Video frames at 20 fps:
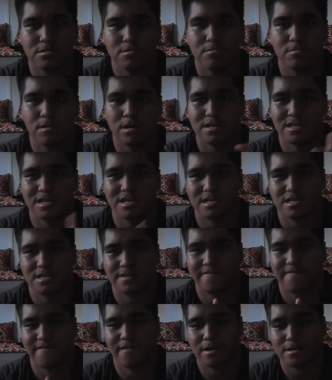one is
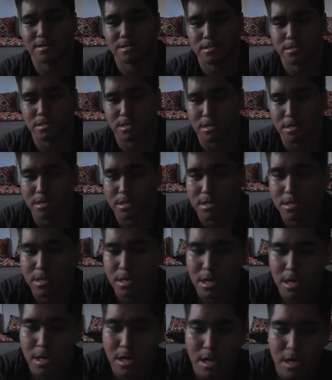Farsi.
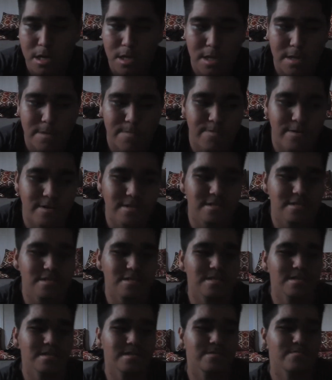Like
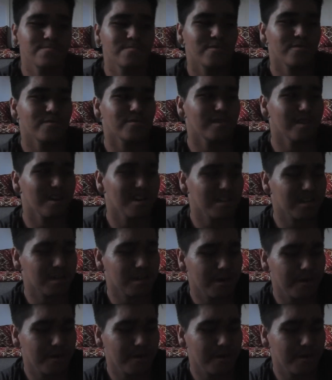Pashtun is more like